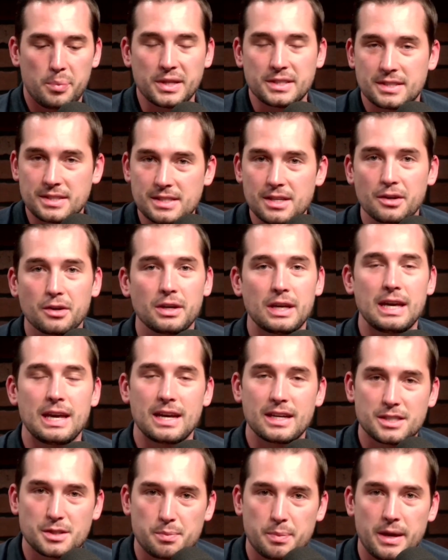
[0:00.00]
but still
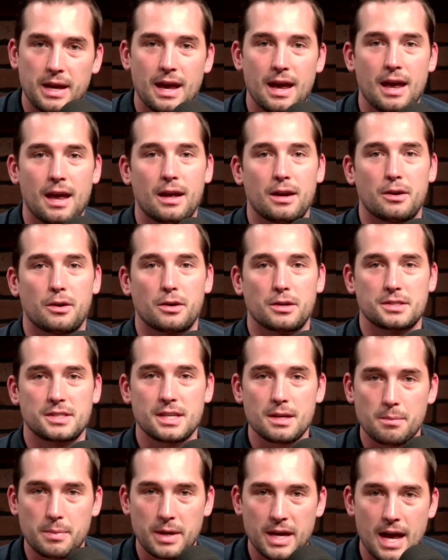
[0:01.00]
ESPN or
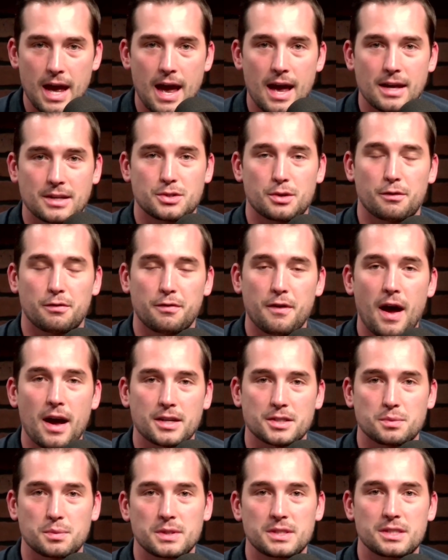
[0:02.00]
CBS or
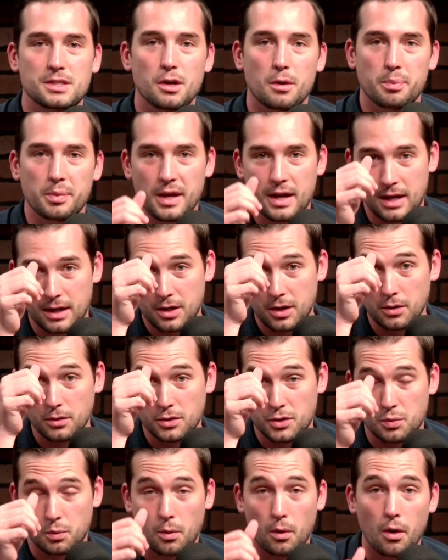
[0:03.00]
Fox would still play a
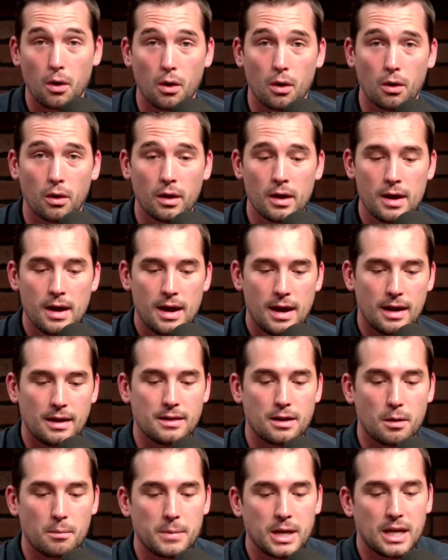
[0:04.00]
huge role
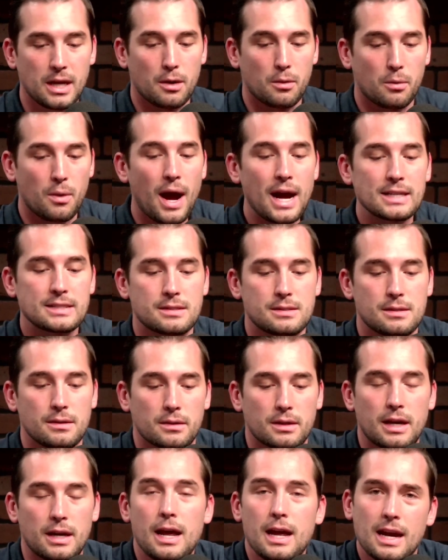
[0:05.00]
in their media rights
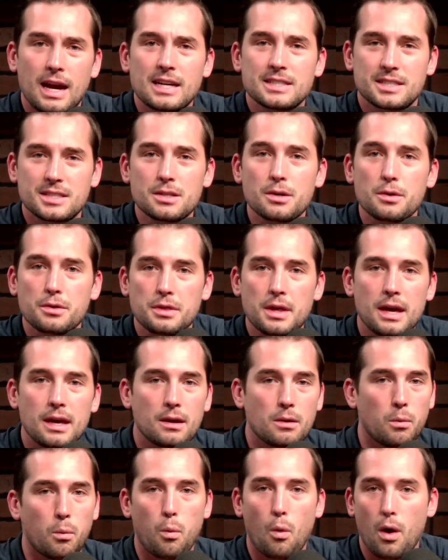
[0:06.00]
deal. And, and I still
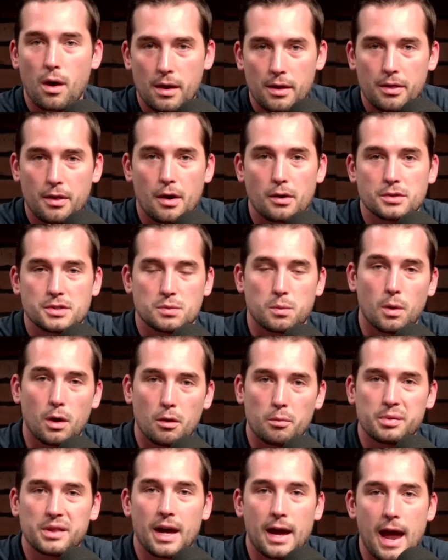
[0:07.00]
think one of those
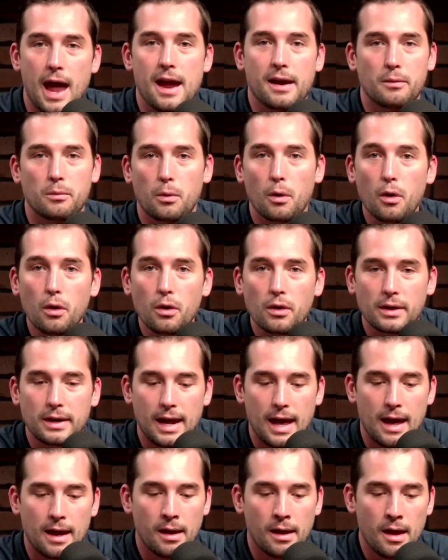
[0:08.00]
will play a role in
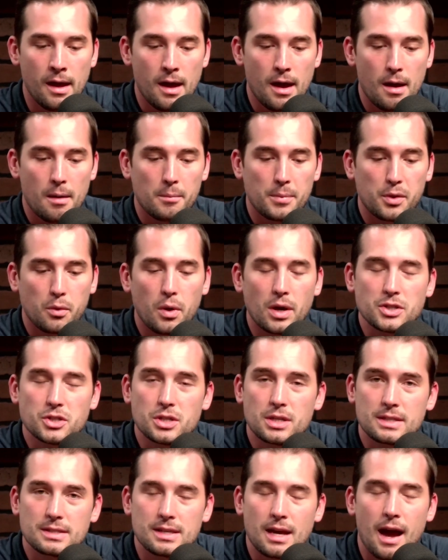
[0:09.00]
it. But the
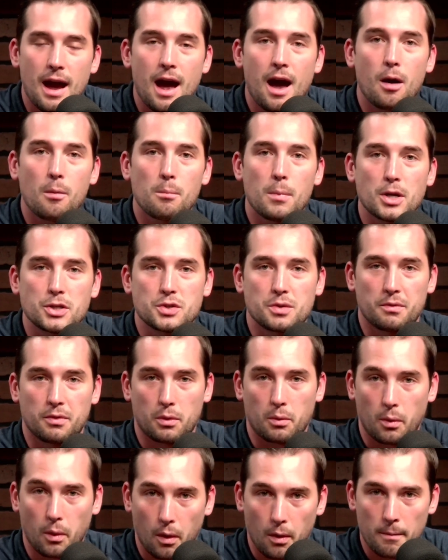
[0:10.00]
question is, how much of
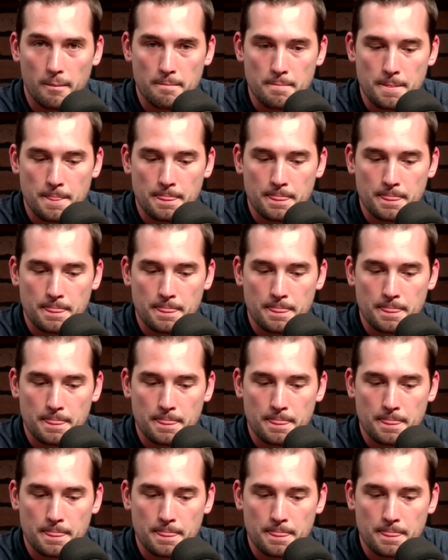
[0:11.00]
a role?